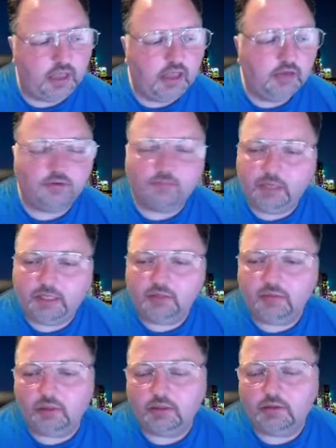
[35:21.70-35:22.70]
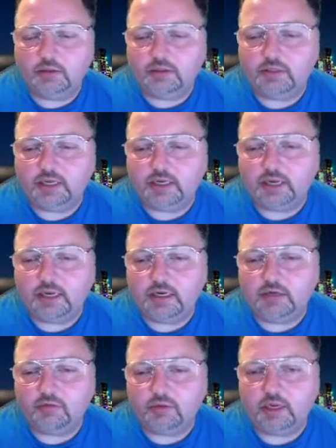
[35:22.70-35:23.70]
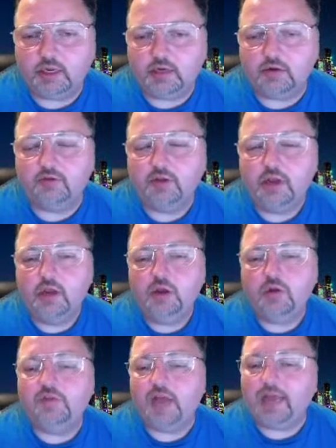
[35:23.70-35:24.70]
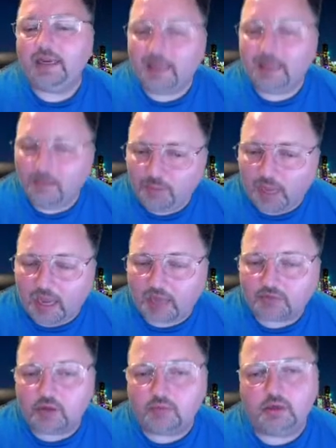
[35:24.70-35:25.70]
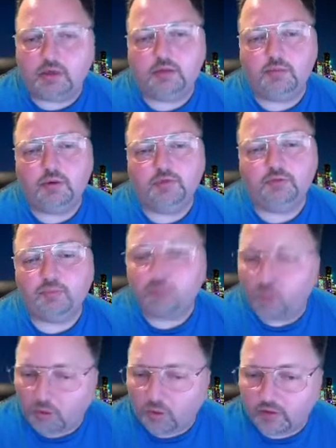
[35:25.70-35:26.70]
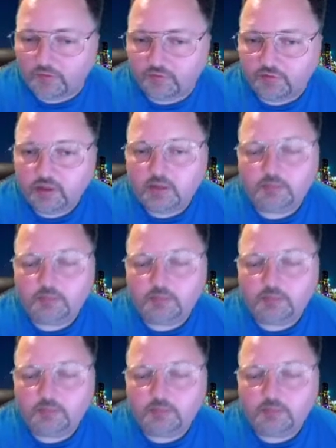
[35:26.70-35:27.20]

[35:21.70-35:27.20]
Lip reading: to meet loyal and dedicated creators who've had impact on one of the most supportive